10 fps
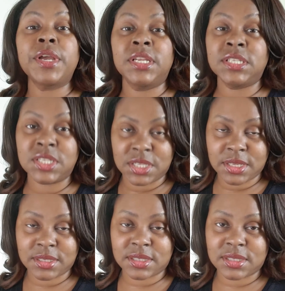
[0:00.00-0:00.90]
into
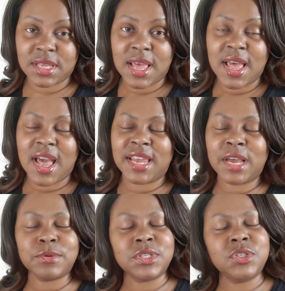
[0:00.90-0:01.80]
this? And
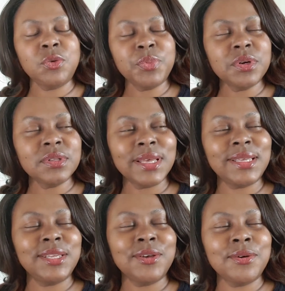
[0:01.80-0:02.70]
I was super
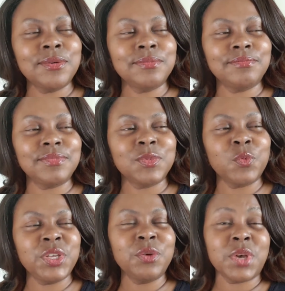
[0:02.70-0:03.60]
like,
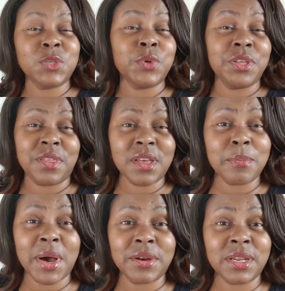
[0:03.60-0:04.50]
when you think
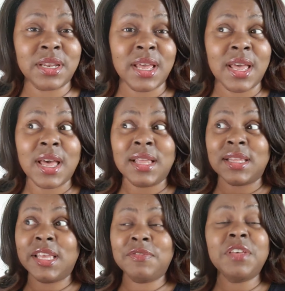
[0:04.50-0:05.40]
about it,
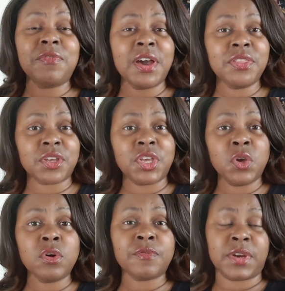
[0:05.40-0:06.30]
if they find the
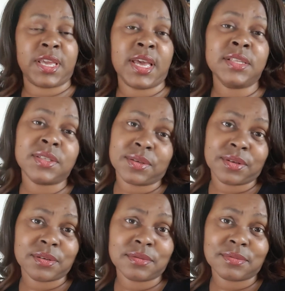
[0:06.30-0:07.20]
cure for cancer,